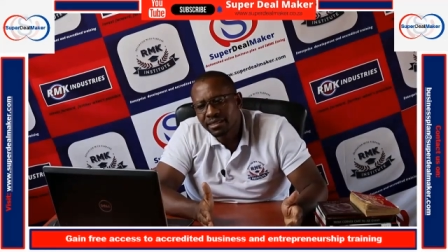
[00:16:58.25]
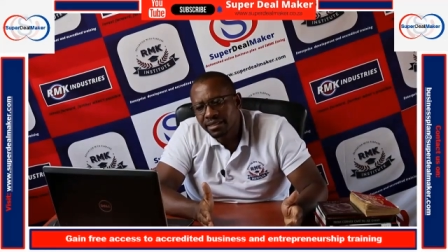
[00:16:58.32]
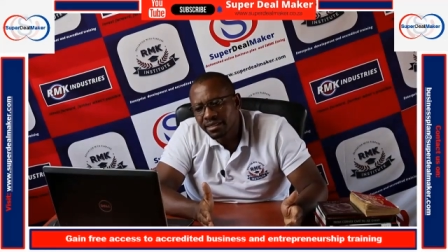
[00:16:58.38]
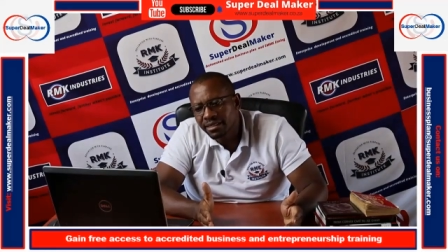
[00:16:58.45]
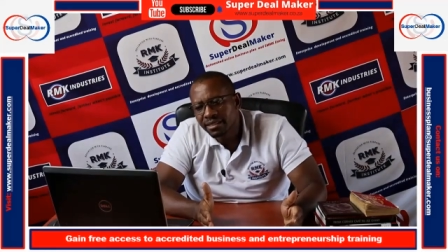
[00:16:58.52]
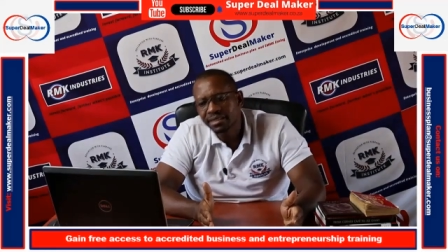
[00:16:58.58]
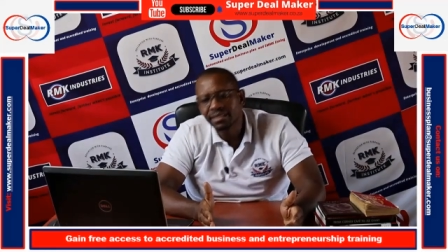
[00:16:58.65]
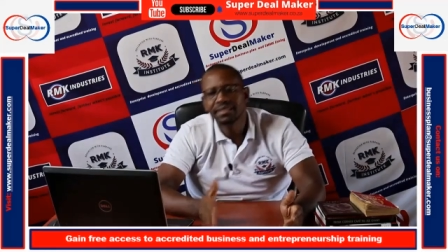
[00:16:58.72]

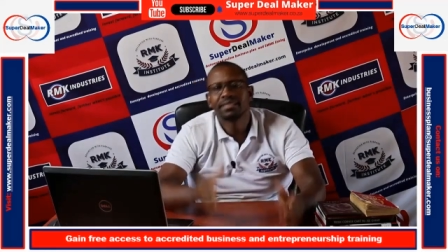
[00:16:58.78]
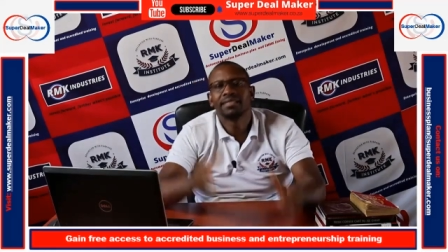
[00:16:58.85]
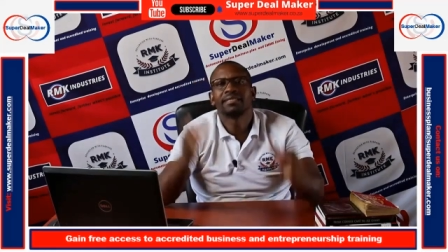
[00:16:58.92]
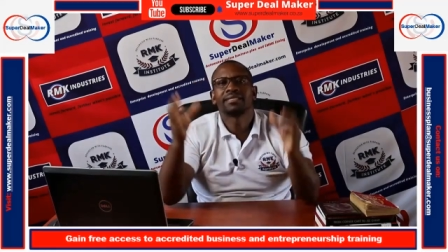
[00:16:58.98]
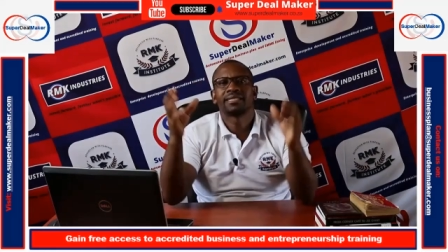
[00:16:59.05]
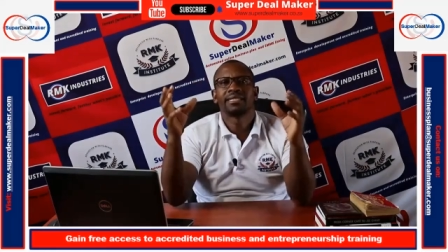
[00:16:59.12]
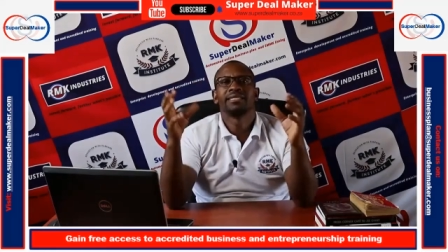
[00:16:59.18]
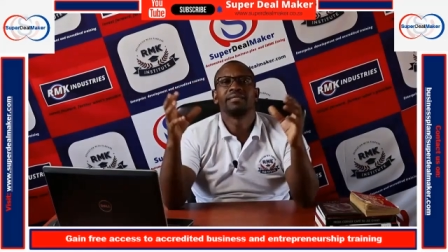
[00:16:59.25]
this this
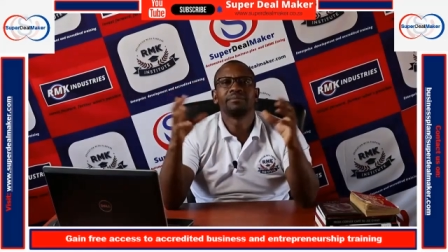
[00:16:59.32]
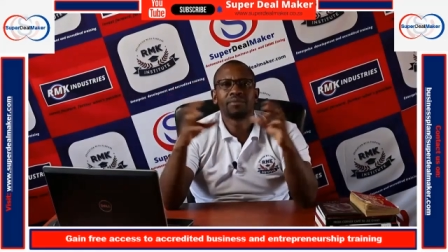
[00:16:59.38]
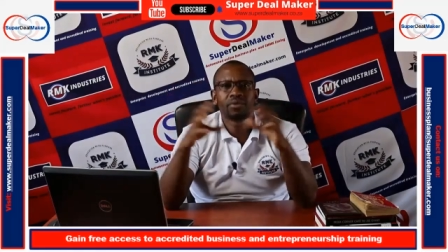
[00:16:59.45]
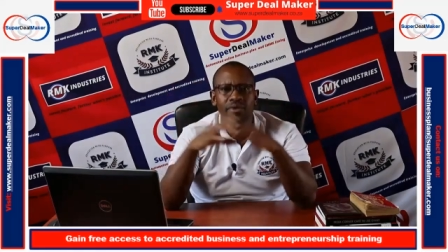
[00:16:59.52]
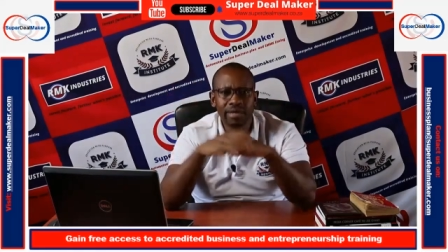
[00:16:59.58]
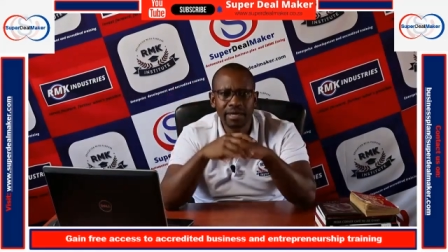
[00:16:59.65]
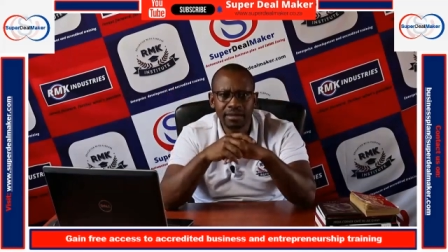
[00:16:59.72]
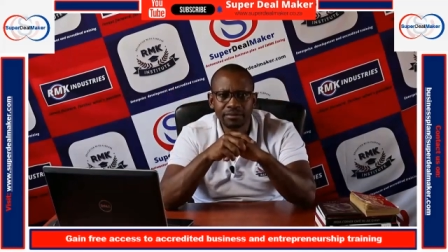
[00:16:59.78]
training
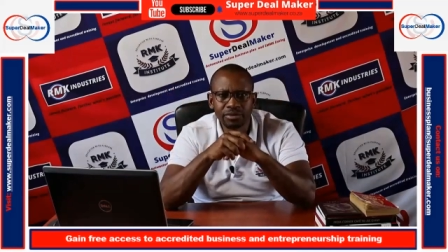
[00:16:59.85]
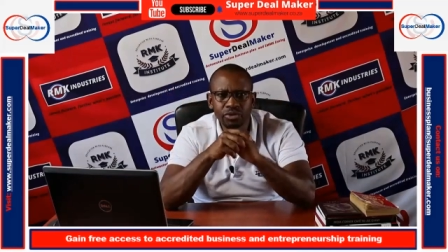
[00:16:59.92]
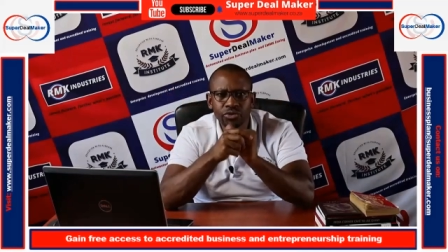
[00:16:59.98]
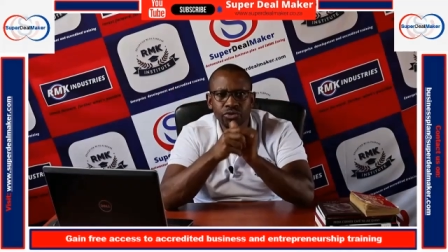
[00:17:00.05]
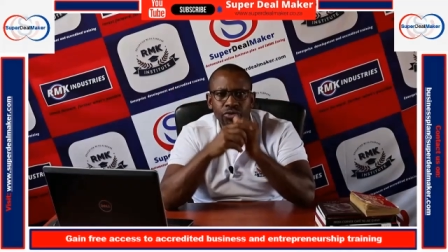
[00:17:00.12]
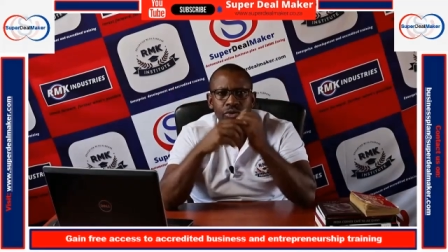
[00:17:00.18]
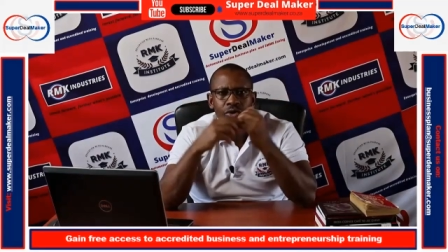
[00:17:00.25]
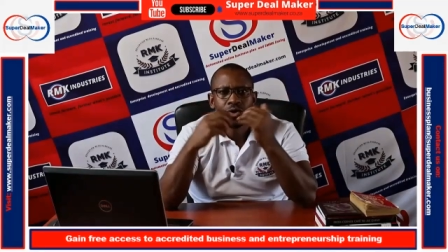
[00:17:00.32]
program
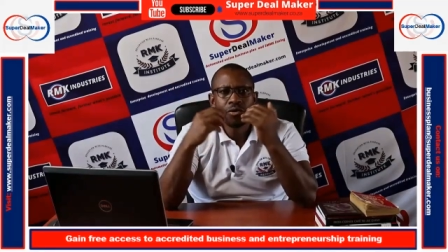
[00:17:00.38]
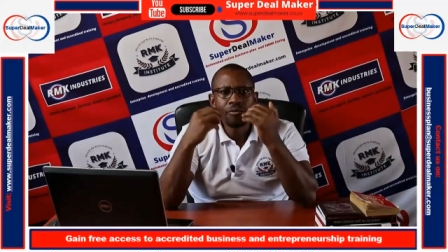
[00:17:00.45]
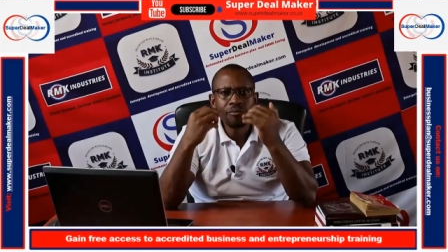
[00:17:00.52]
to